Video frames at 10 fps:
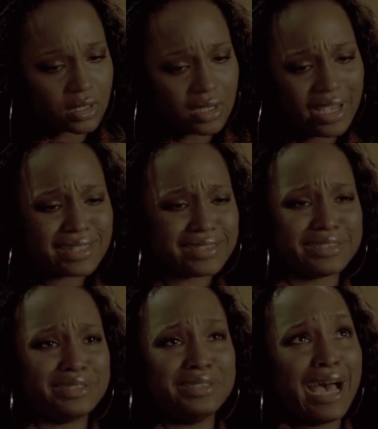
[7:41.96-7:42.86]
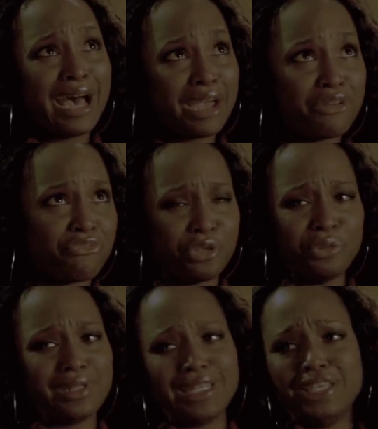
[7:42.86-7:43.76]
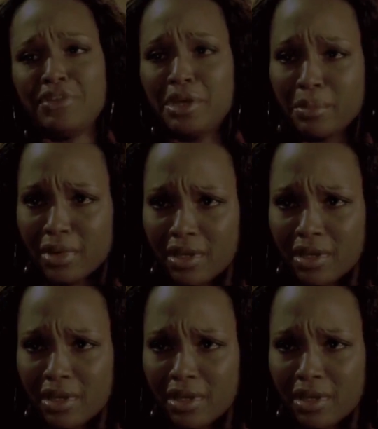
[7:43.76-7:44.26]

He had to die for you to leave him?